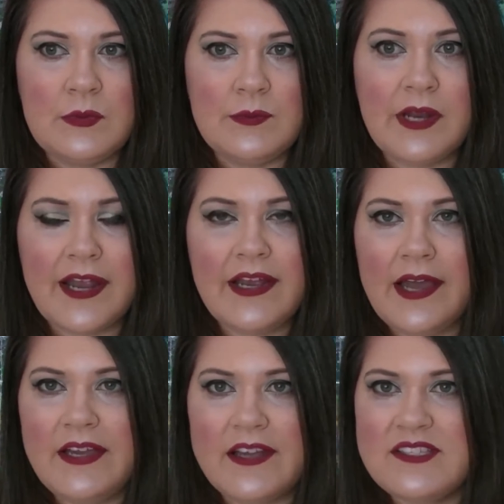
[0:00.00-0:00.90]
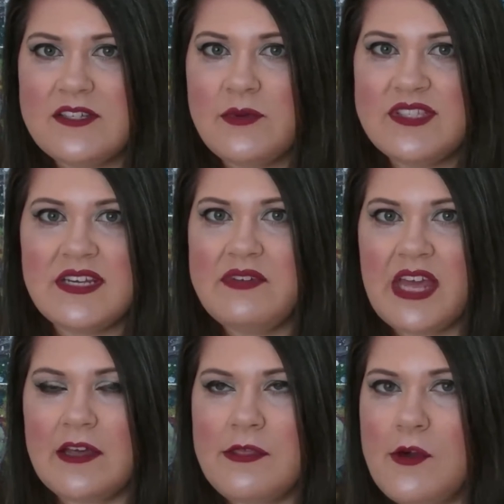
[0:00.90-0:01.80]
But I still wasn't even
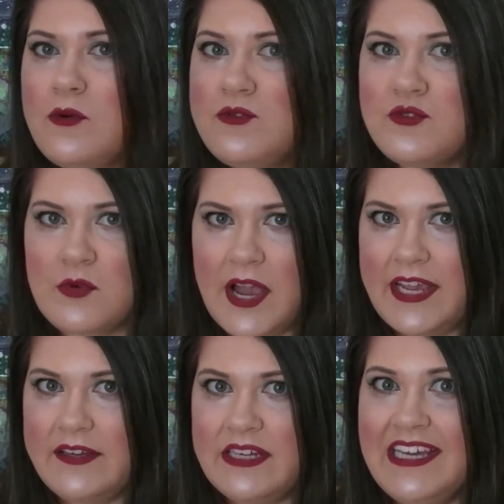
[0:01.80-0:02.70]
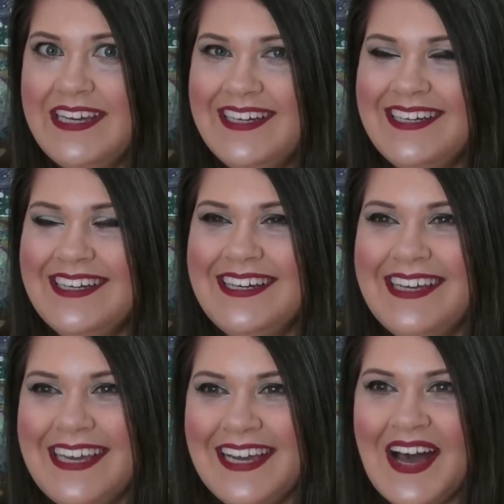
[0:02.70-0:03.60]
getting those right.
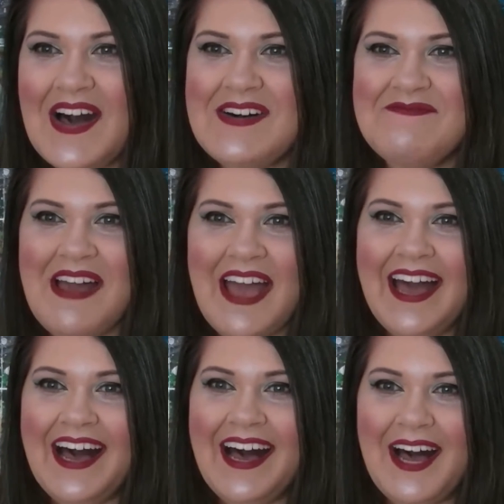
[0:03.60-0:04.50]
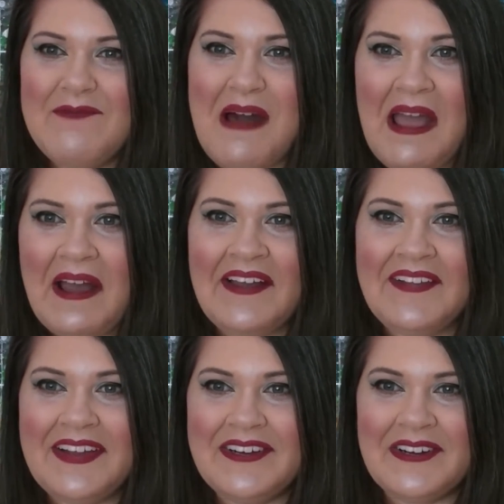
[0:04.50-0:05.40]
My
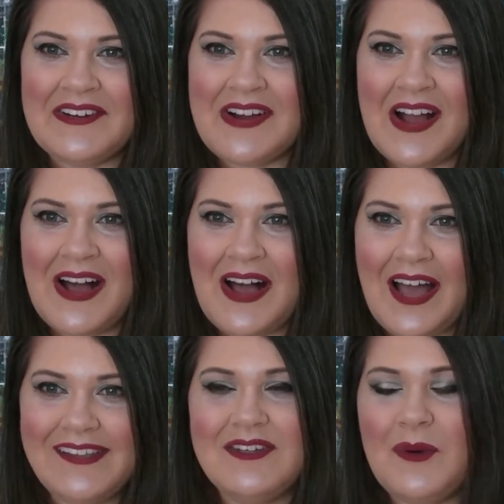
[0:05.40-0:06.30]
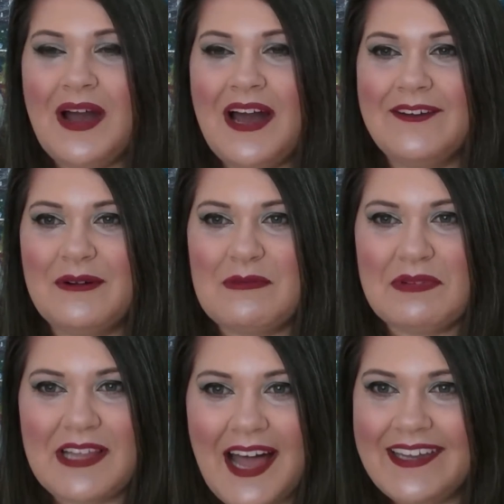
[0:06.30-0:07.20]
eyeliner, I didn't know how to
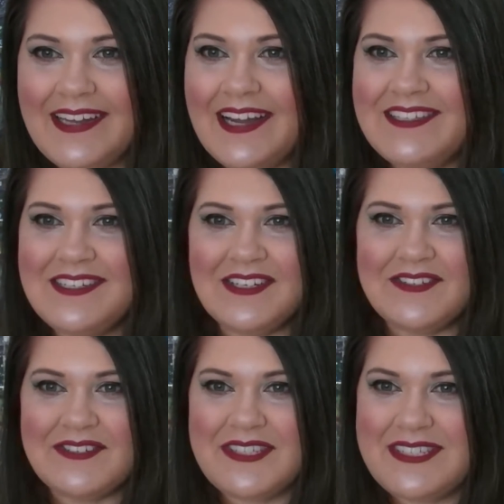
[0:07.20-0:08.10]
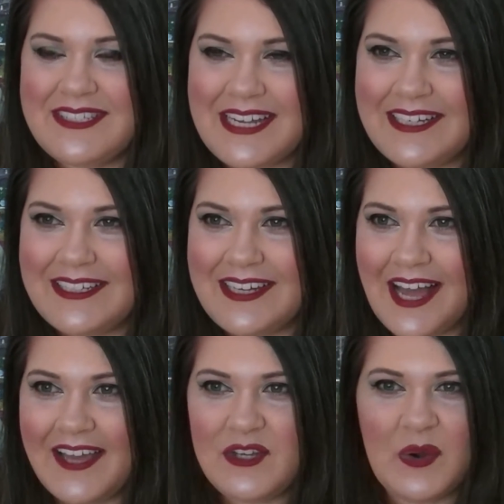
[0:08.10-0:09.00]
apply it. I didn't understand it. I
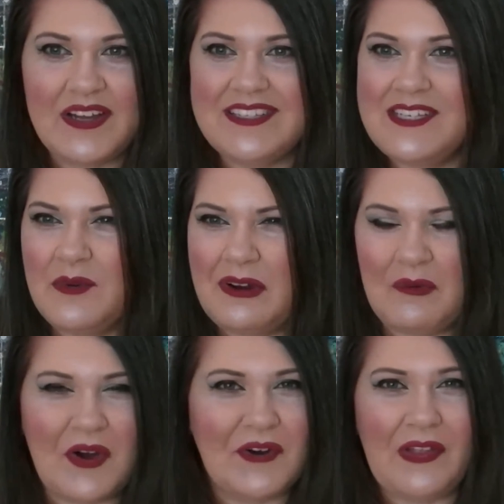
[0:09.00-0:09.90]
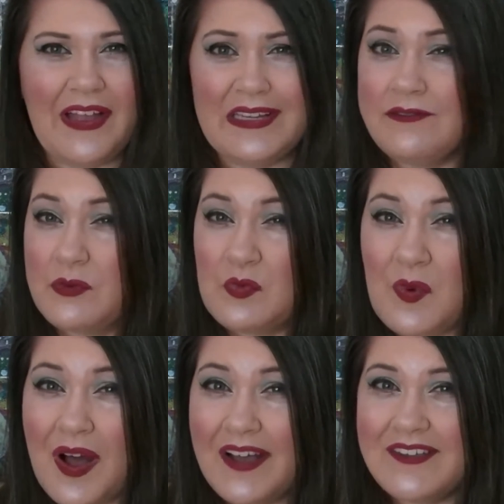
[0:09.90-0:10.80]
had no idea what a waterline even
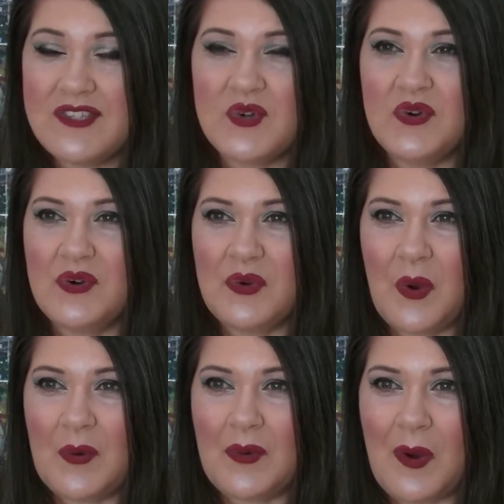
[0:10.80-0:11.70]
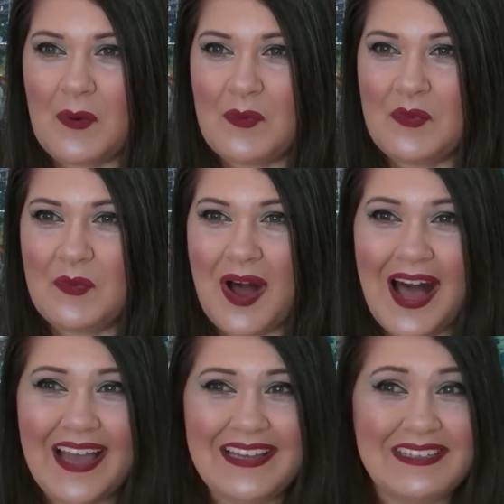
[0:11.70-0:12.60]
was or
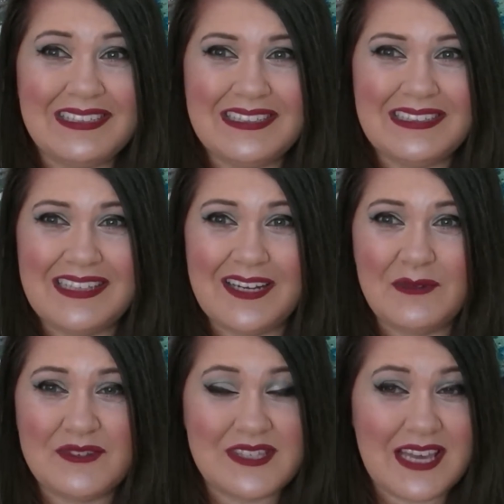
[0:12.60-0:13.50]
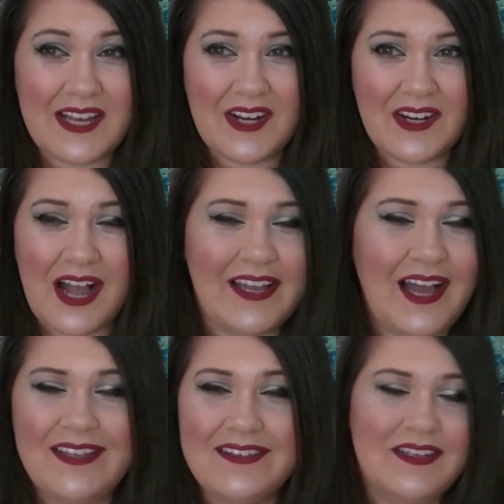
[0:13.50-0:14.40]
why that it was there.
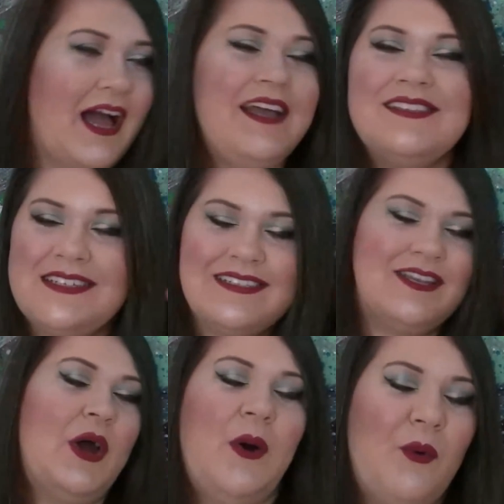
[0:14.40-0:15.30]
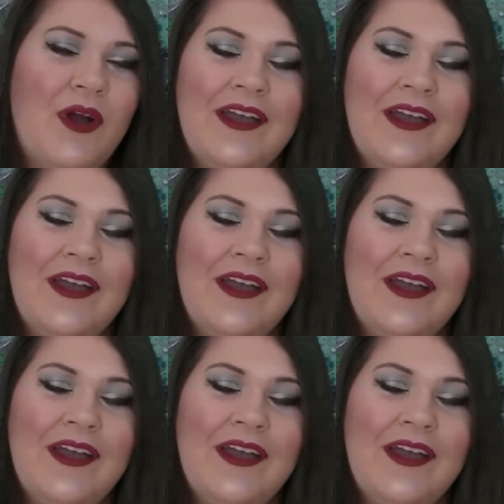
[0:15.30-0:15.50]
I didn't know.